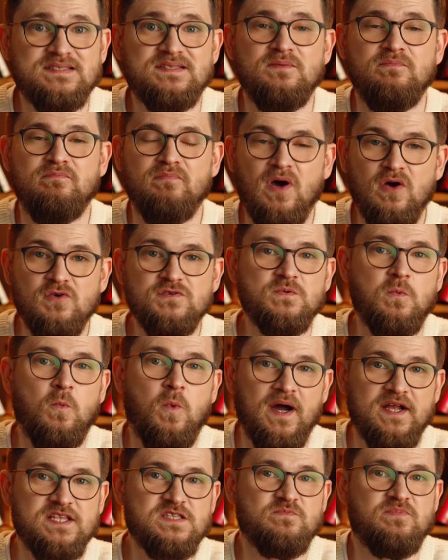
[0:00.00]
the most
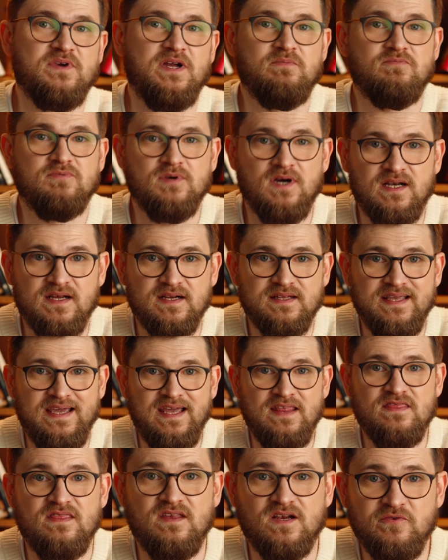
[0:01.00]
widespread product
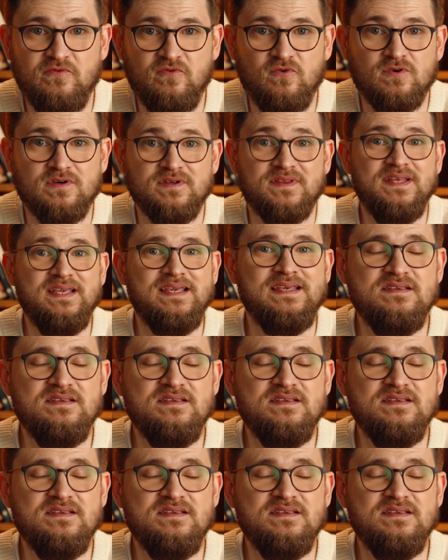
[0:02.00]
and therefore the